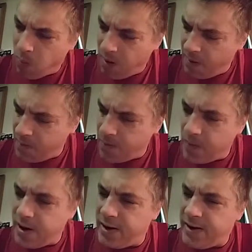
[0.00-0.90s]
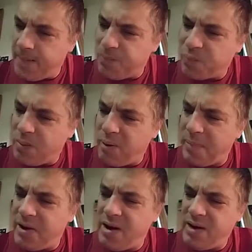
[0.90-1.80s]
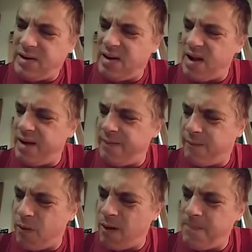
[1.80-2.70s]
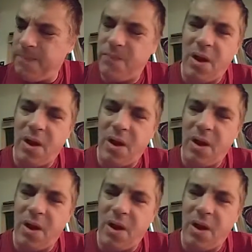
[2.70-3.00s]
I don't know when I did it, probably 1994,